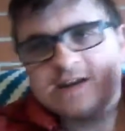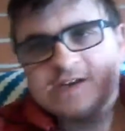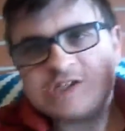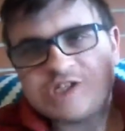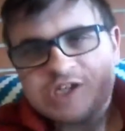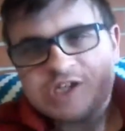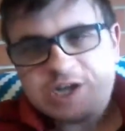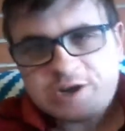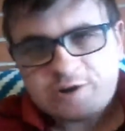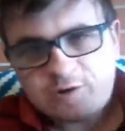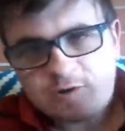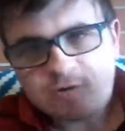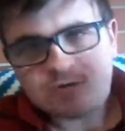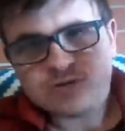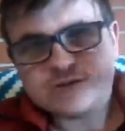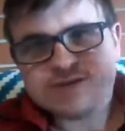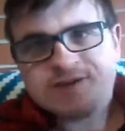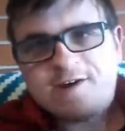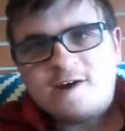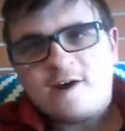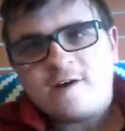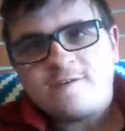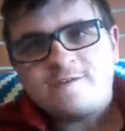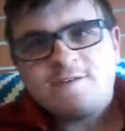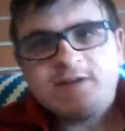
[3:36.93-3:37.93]
Gerald's
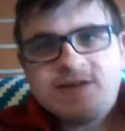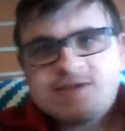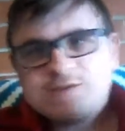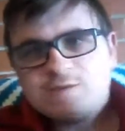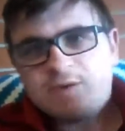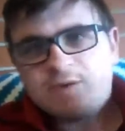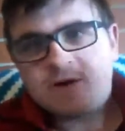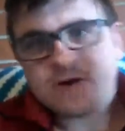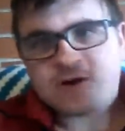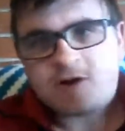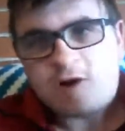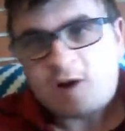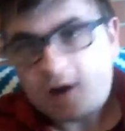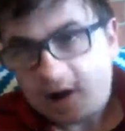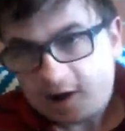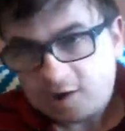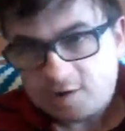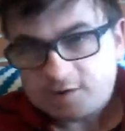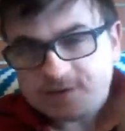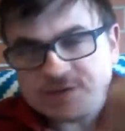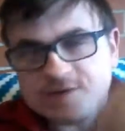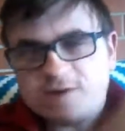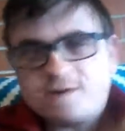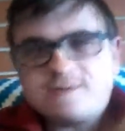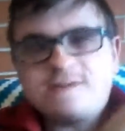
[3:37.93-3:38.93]
office where
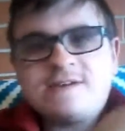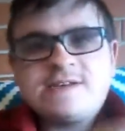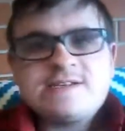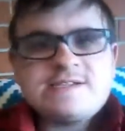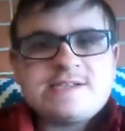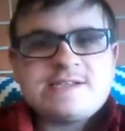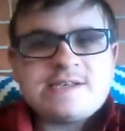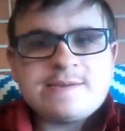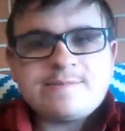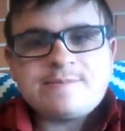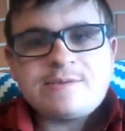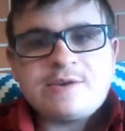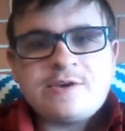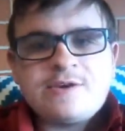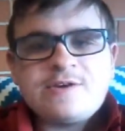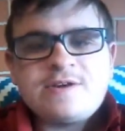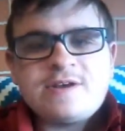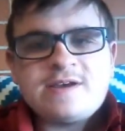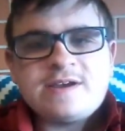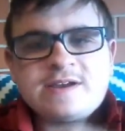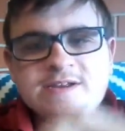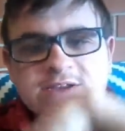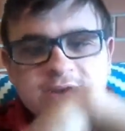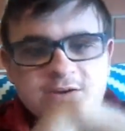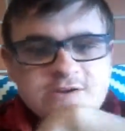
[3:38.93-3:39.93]
Kyle's on his
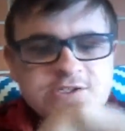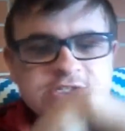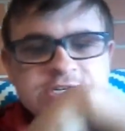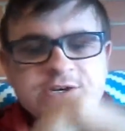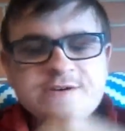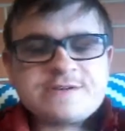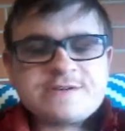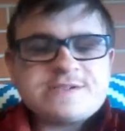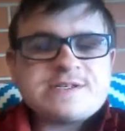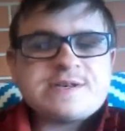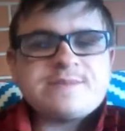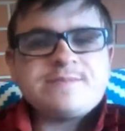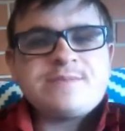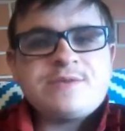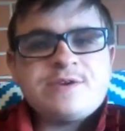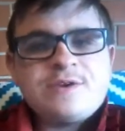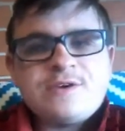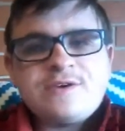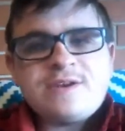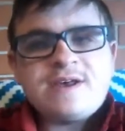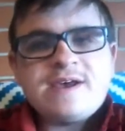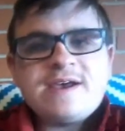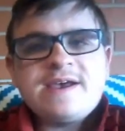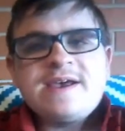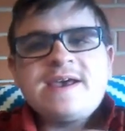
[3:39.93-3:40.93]
computer, on Gerald's
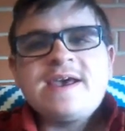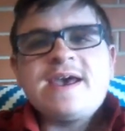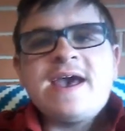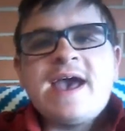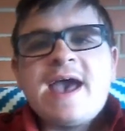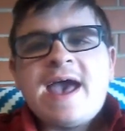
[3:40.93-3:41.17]
computer.